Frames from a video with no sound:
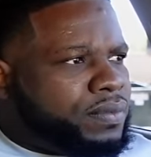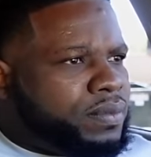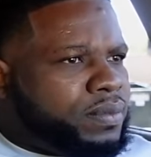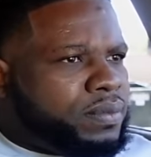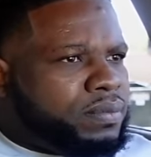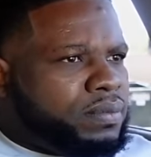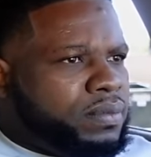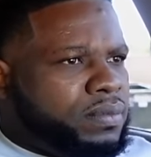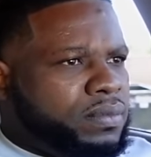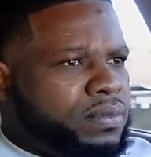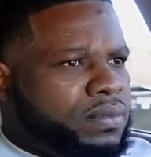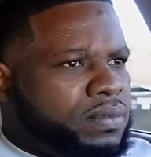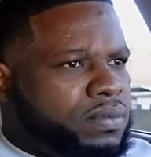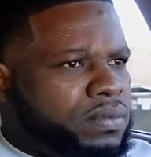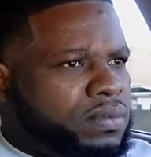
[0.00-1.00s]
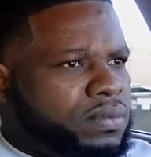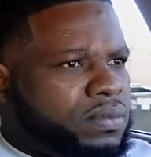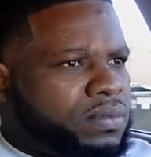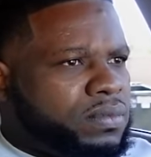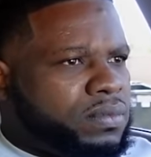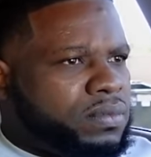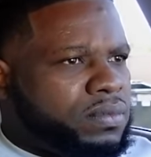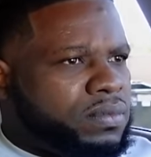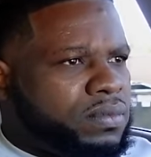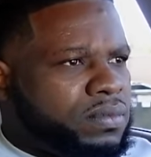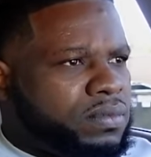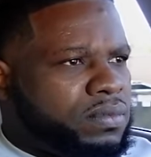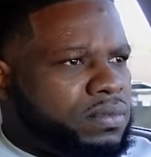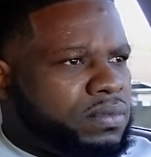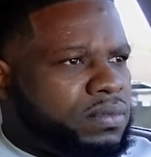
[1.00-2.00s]

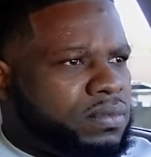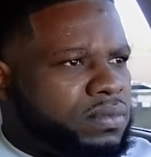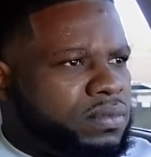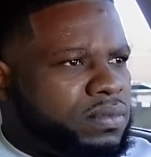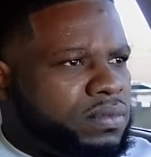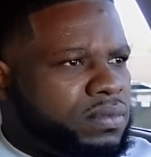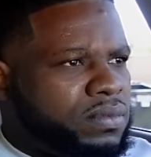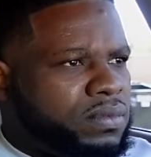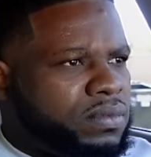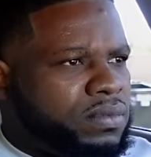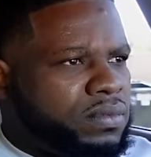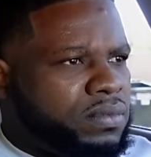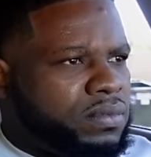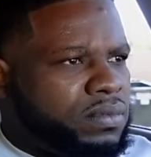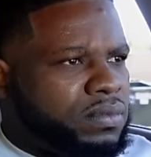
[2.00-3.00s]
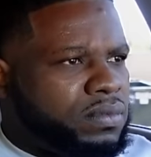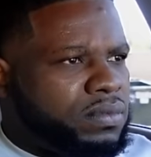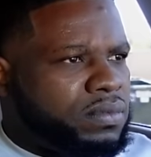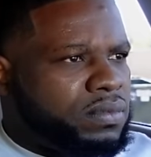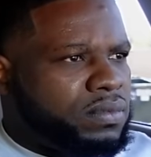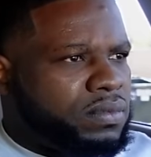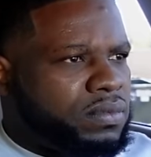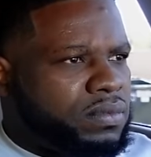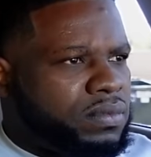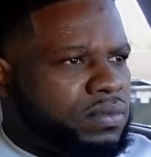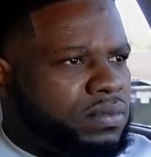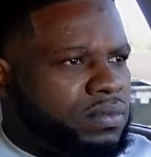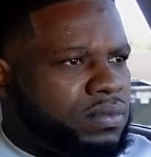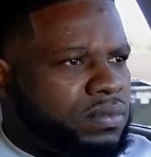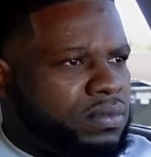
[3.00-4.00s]

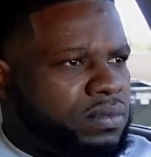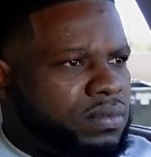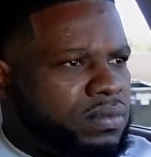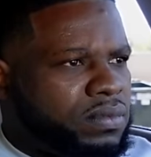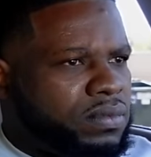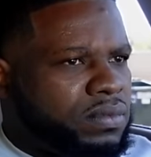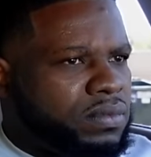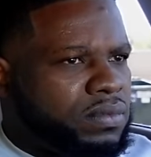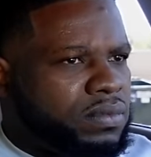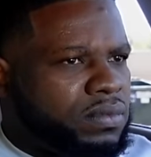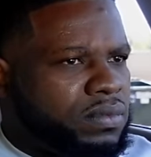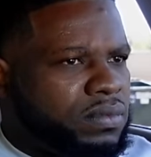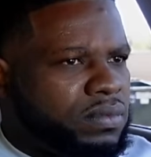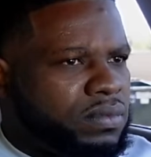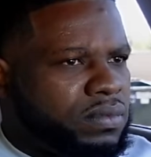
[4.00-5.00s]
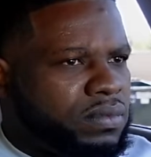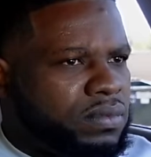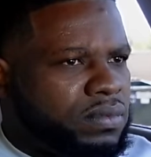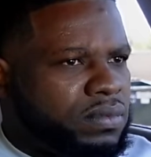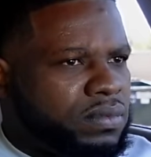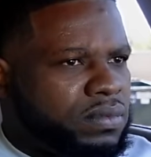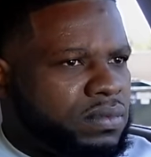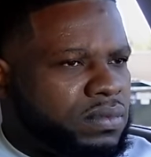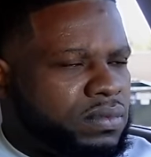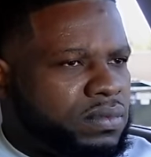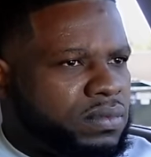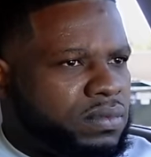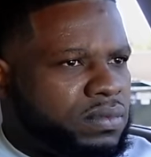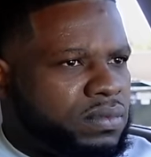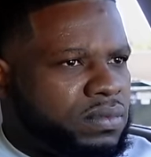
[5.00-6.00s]

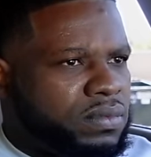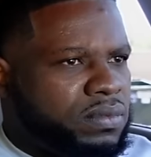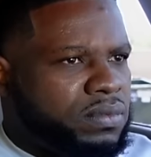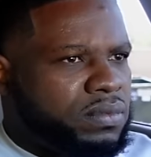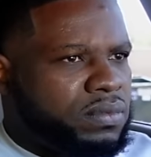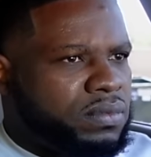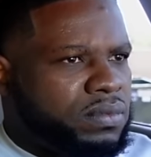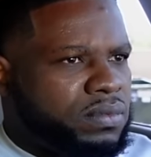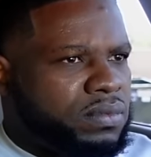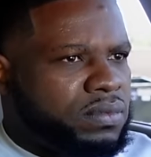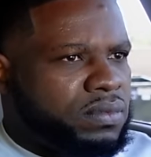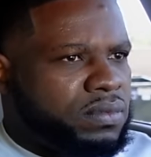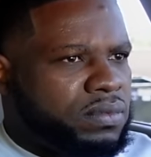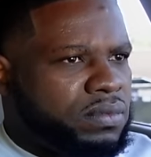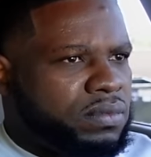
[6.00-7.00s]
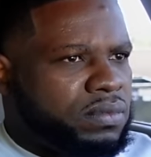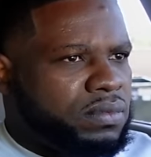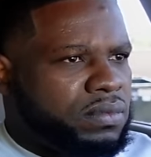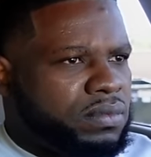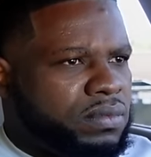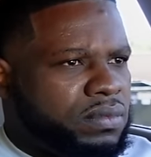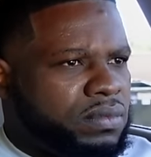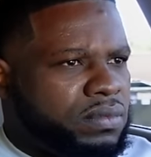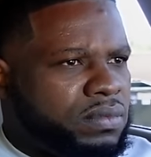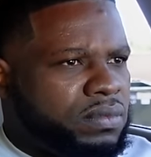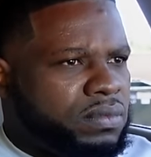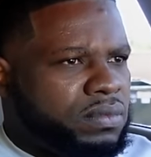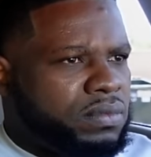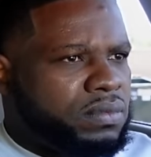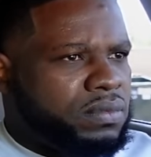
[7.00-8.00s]
(not speaking)